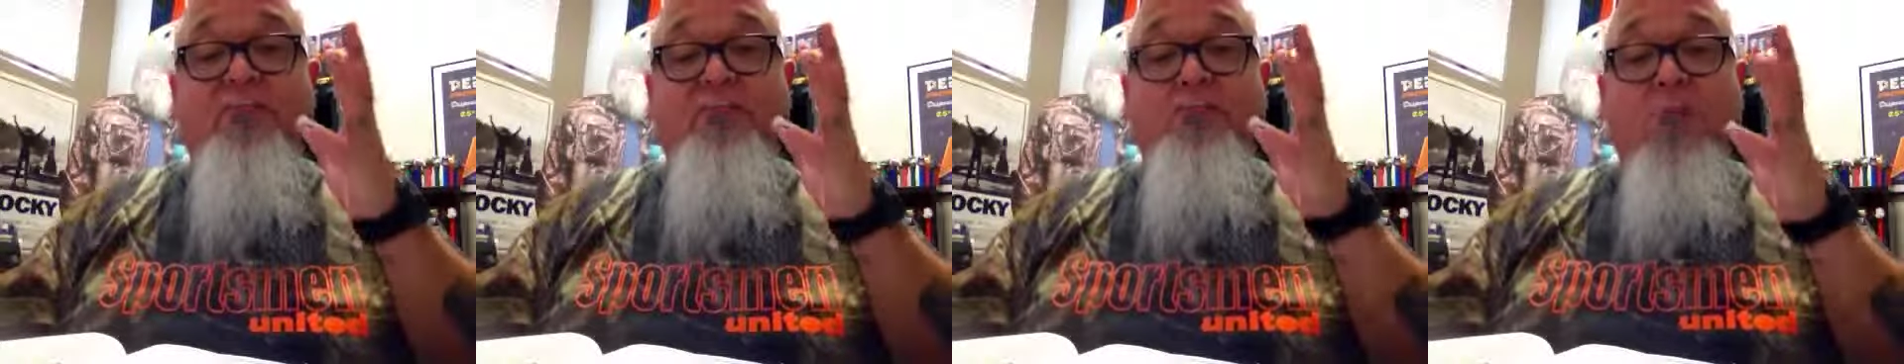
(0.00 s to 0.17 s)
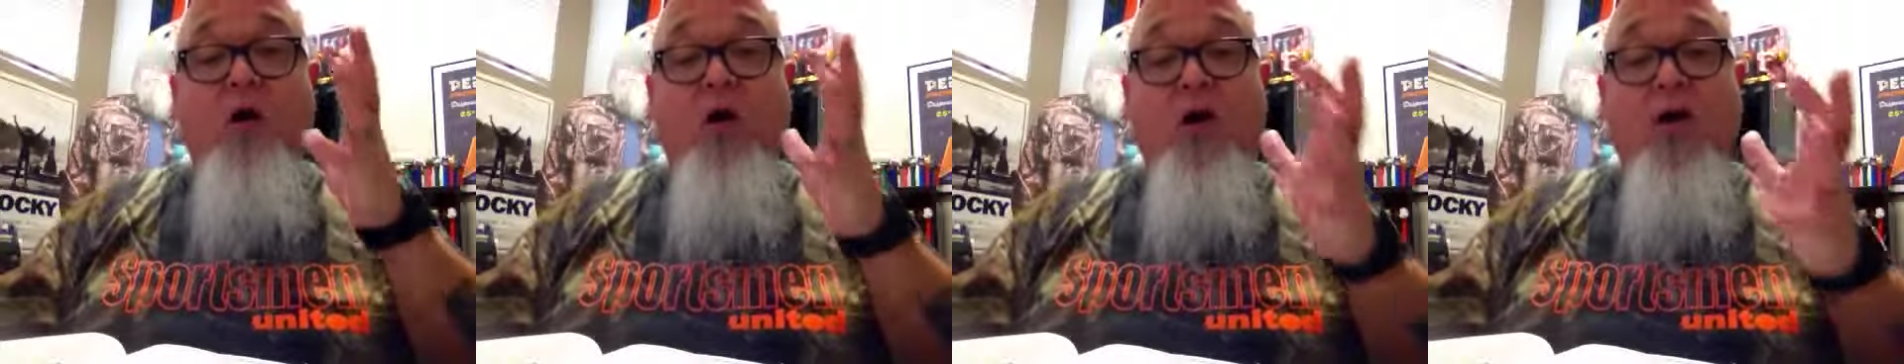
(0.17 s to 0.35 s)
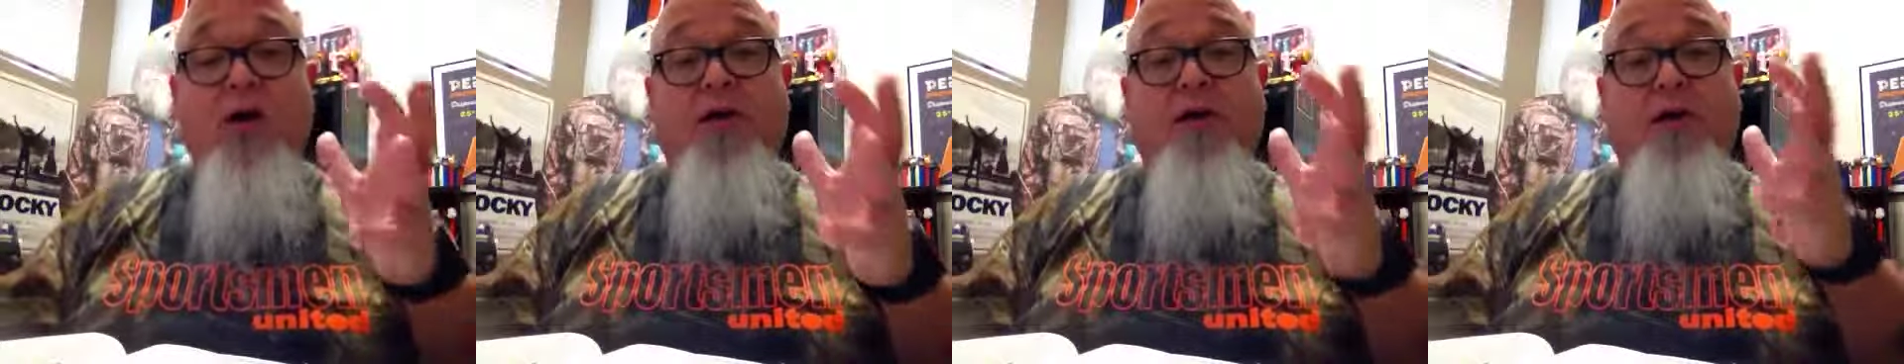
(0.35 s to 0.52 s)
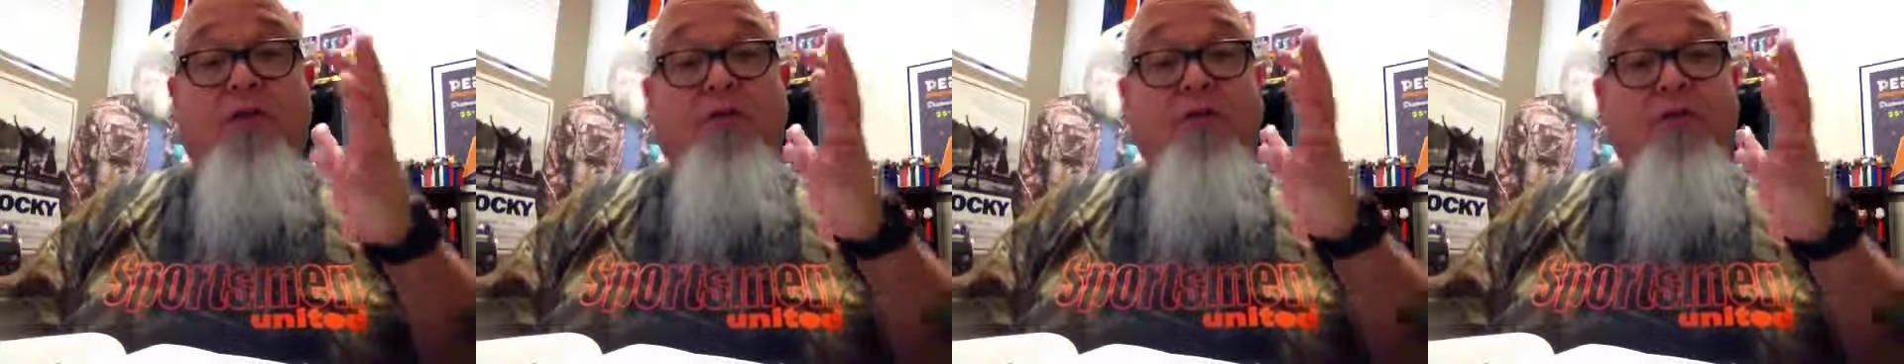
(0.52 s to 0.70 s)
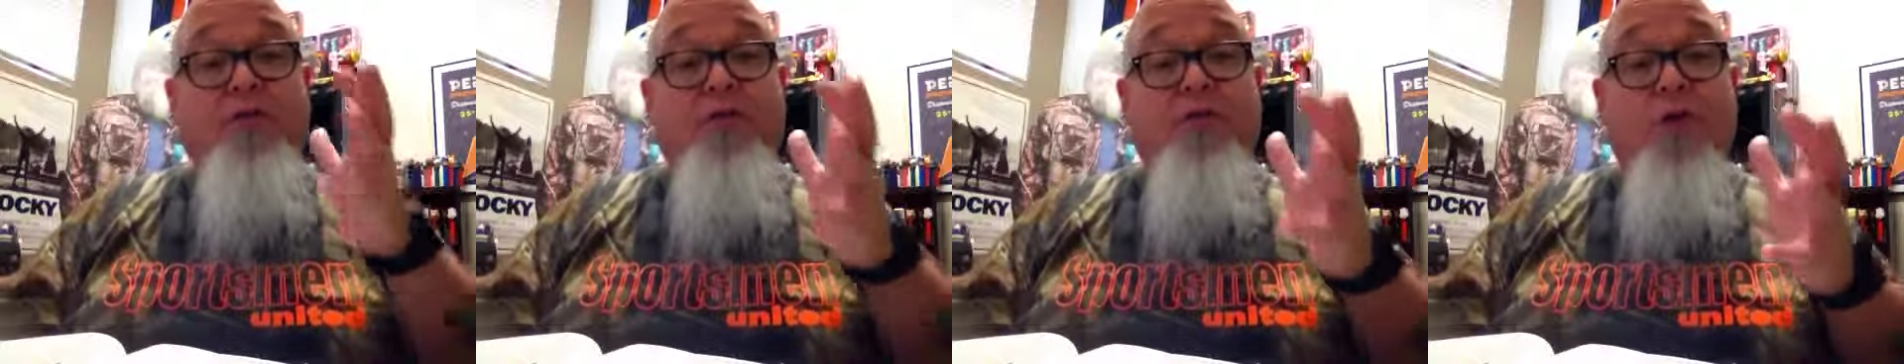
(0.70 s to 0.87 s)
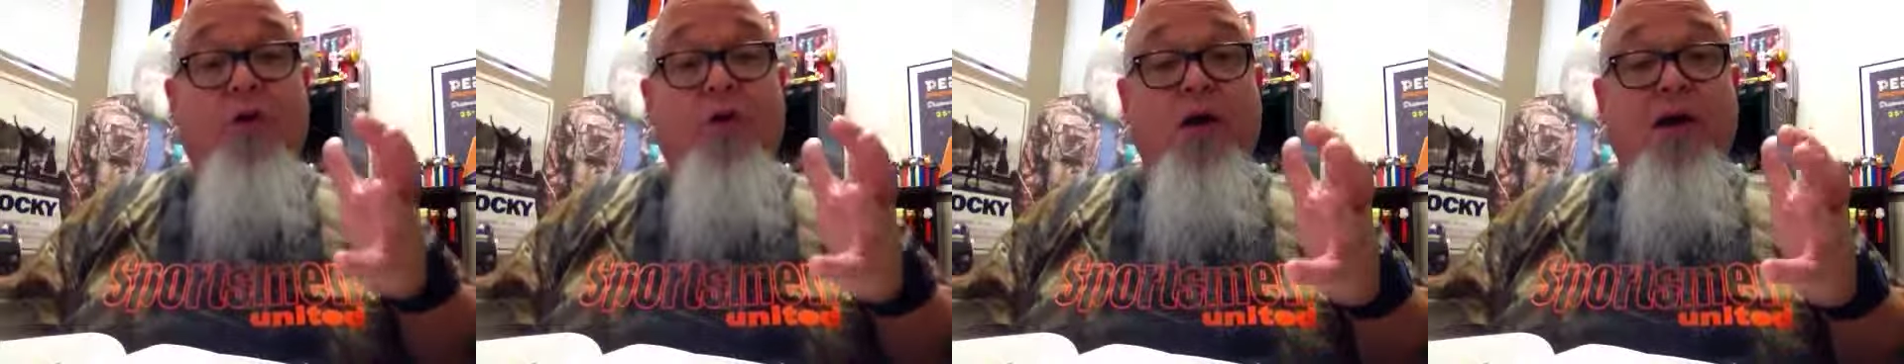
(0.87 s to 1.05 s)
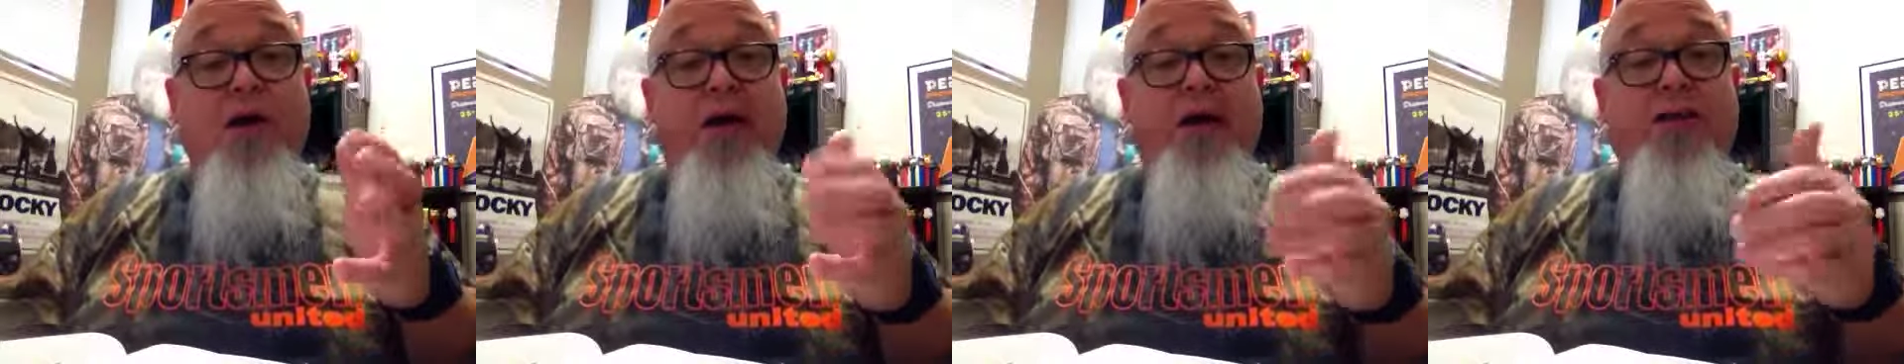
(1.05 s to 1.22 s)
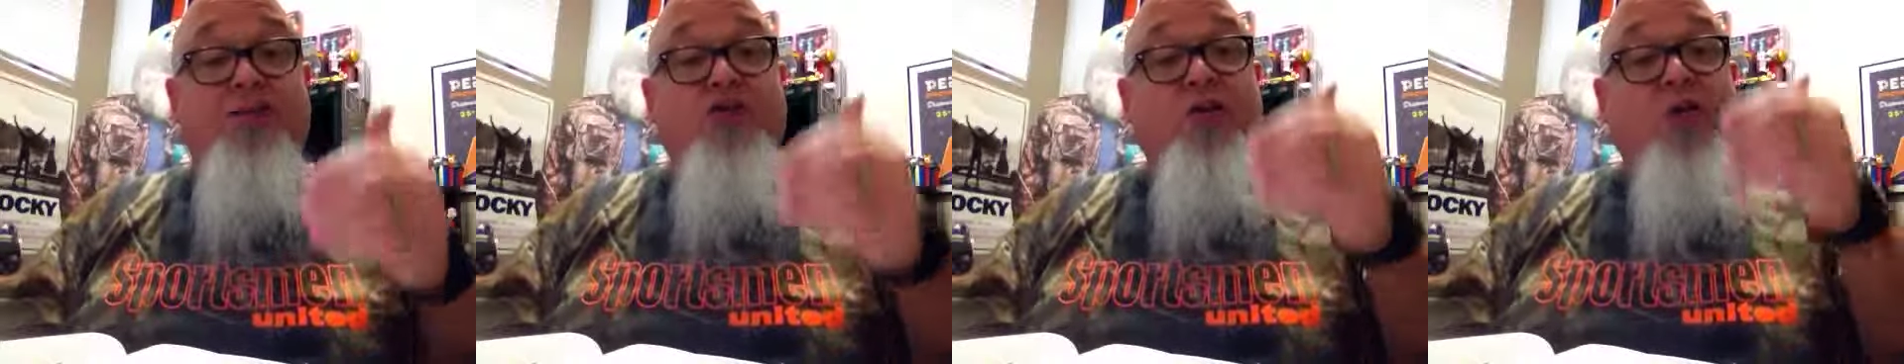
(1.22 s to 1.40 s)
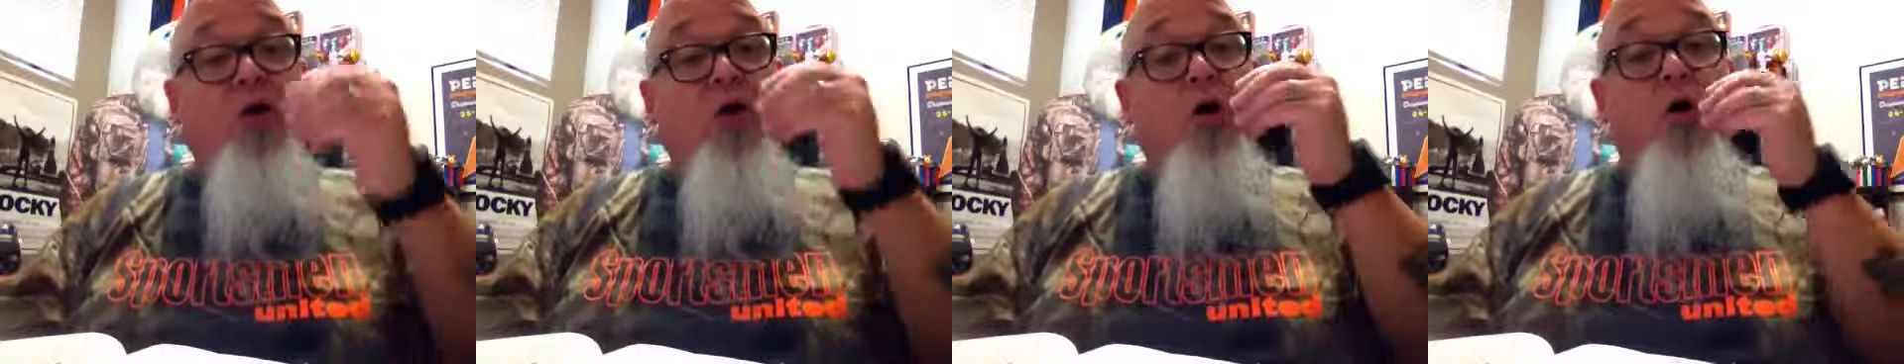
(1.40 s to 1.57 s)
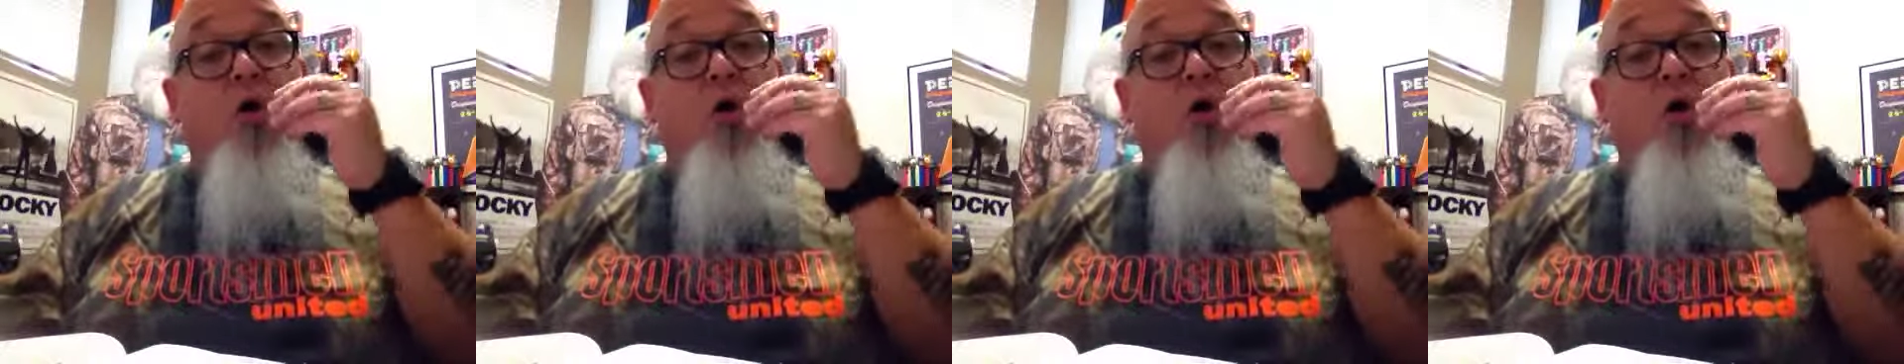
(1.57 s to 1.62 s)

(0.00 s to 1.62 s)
mark on their foreheads